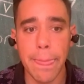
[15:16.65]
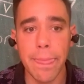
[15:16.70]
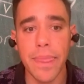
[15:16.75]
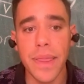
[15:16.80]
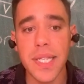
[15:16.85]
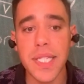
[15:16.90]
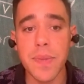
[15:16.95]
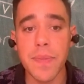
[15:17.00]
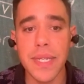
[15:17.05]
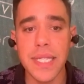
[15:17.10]

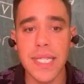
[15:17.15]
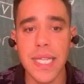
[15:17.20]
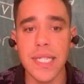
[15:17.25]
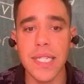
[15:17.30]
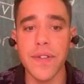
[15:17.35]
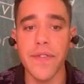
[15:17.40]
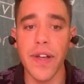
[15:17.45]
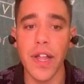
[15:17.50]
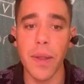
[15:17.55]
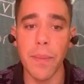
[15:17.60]
This means that
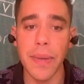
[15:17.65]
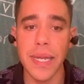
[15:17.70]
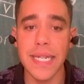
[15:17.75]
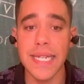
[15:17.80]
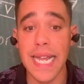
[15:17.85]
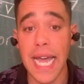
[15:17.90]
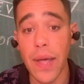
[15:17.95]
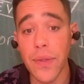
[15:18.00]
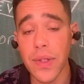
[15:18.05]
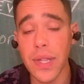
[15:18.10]
development
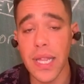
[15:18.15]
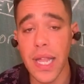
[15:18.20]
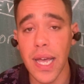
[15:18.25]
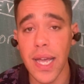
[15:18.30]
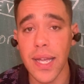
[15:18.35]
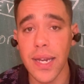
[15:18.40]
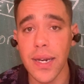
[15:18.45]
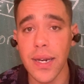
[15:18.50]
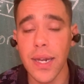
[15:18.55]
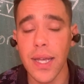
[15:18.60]
down the
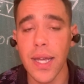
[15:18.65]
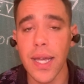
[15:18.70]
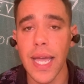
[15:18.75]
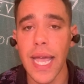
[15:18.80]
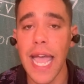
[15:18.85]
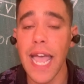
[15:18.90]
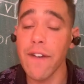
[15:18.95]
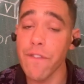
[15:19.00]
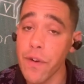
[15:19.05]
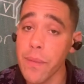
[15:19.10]
line
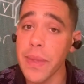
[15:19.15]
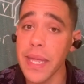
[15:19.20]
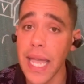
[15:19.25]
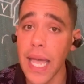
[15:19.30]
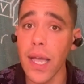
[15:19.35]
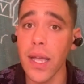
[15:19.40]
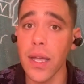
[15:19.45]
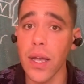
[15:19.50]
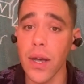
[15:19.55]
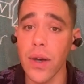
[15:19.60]
and from the
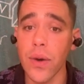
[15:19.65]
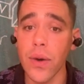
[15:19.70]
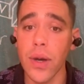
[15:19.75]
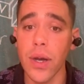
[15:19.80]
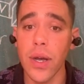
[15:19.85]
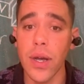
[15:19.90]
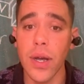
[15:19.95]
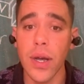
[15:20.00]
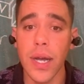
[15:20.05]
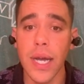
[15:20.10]
get-go
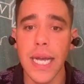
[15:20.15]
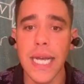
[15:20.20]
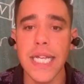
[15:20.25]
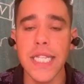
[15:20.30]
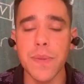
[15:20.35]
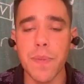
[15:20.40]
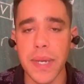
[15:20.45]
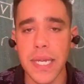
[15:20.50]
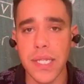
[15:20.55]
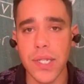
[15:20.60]

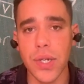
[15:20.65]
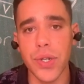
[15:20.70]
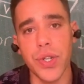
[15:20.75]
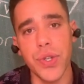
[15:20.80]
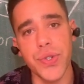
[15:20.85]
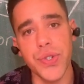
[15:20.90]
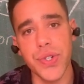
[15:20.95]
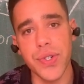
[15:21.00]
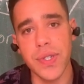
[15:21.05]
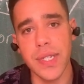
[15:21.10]
is based on
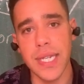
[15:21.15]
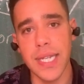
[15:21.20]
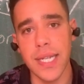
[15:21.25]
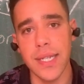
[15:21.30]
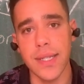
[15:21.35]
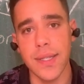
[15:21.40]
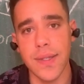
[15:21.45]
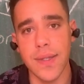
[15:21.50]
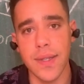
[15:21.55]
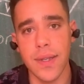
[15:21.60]
users'
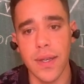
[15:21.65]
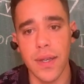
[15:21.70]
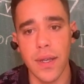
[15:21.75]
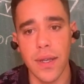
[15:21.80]
needs.